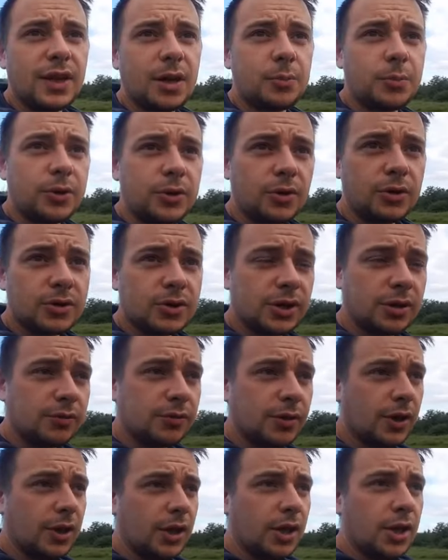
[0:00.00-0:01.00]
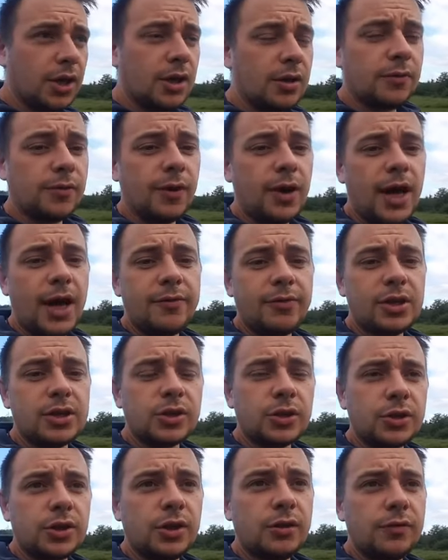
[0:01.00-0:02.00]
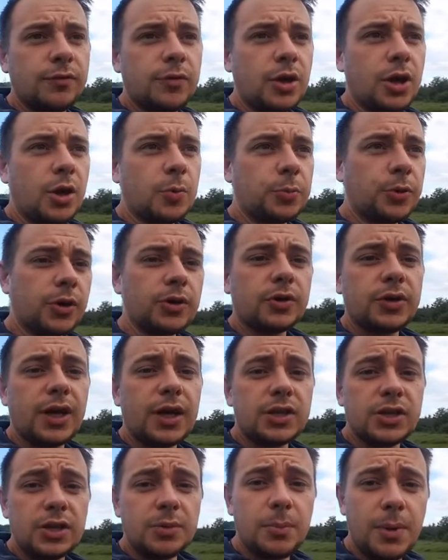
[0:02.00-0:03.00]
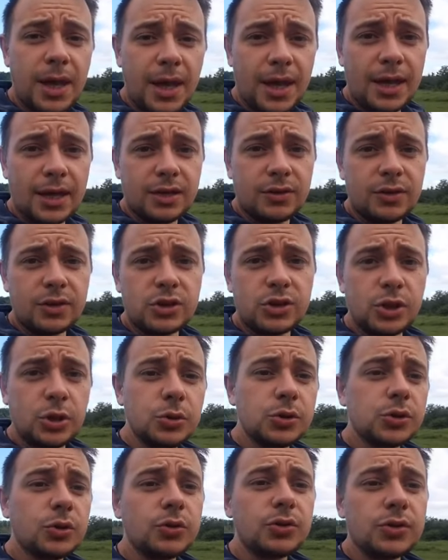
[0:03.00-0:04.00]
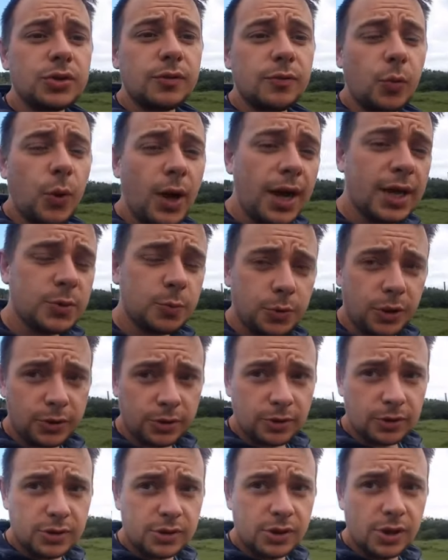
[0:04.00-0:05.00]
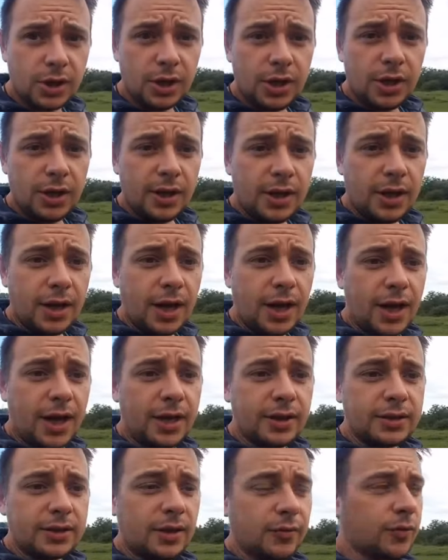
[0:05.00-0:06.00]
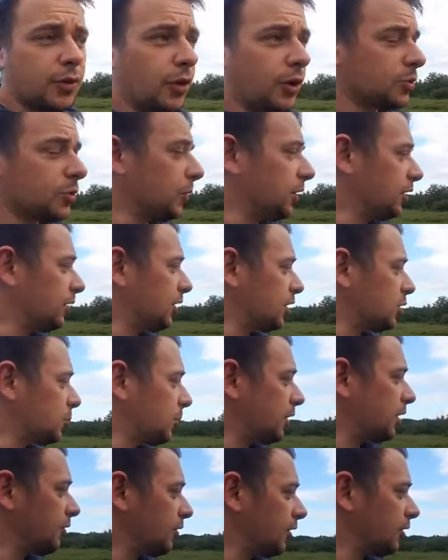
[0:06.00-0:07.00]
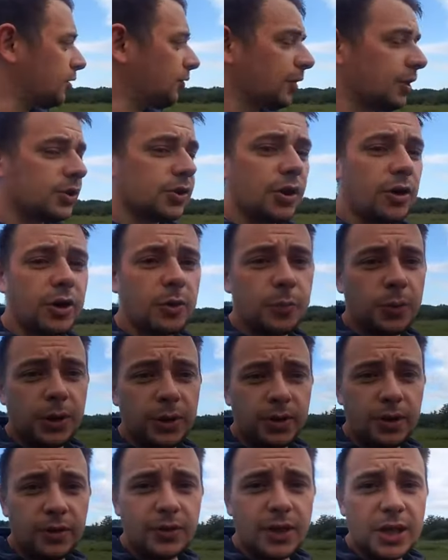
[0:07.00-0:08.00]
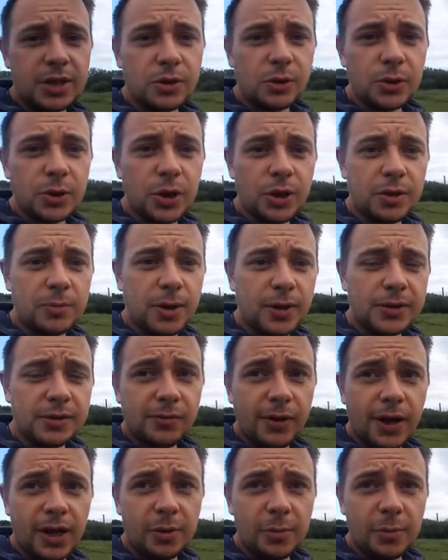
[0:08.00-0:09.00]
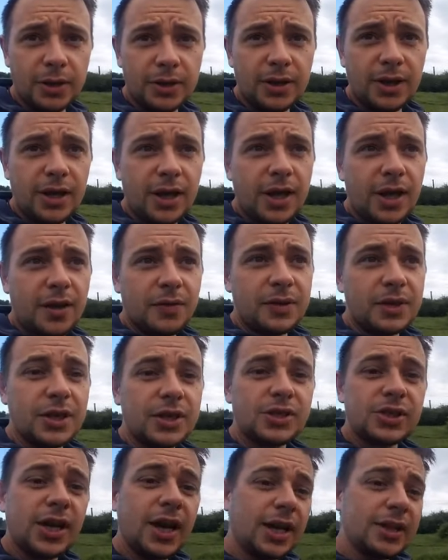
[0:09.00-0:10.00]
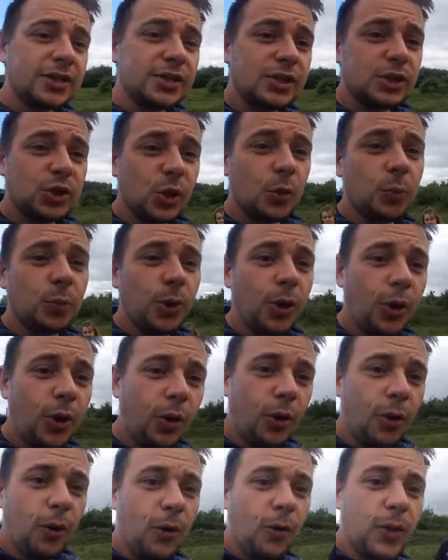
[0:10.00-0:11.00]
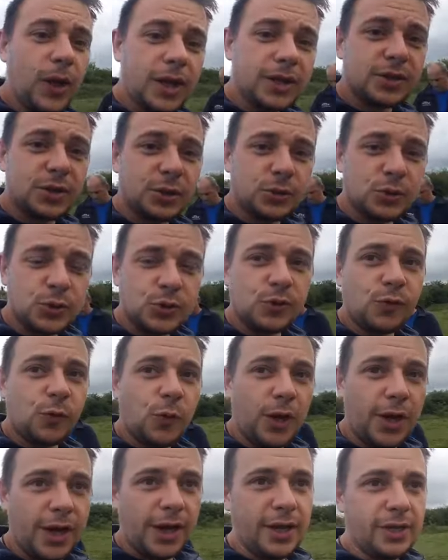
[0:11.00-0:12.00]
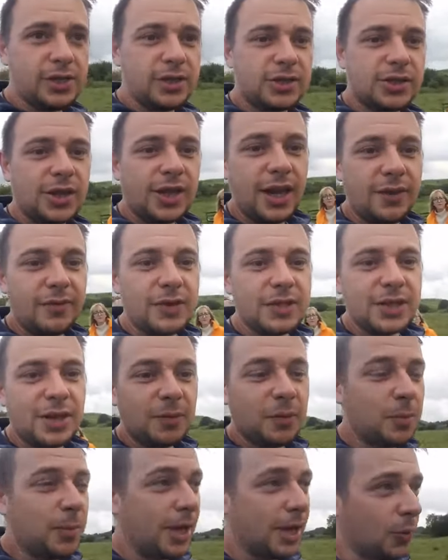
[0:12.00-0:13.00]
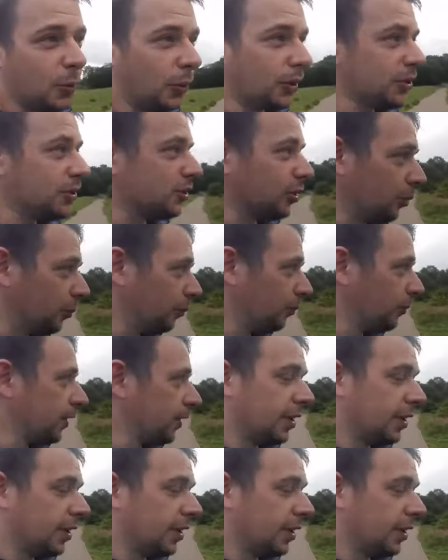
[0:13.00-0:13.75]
that productive. For every ton of product they actually make, there's 2 tons of waste product. And of course, being this period, the Victorian period, they don't care about the environment. They decide to dump all that tons of waste every time they make 1 ton